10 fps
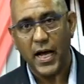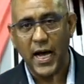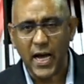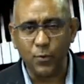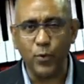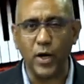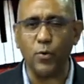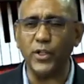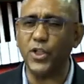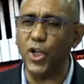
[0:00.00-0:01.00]
And we are
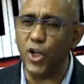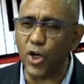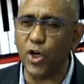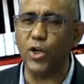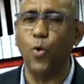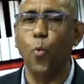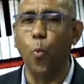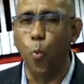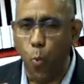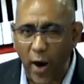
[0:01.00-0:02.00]
going to learn
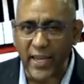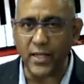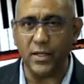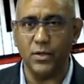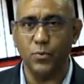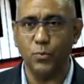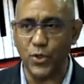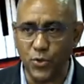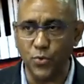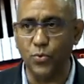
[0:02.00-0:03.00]
when we
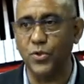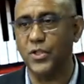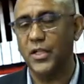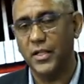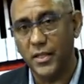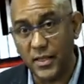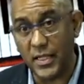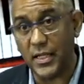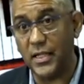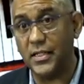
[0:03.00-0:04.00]
use
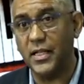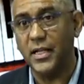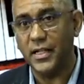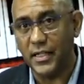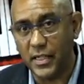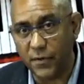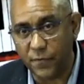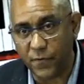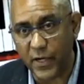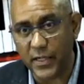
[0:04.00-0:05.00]
these
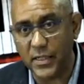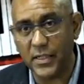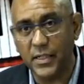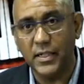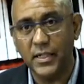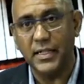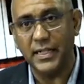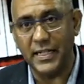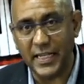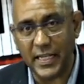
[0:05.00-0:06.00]
different
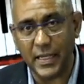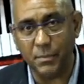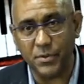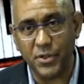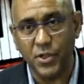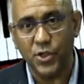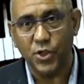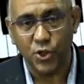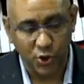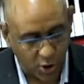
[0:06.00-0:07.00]
names
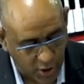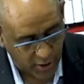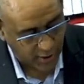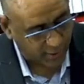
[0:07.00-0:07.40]
shortly.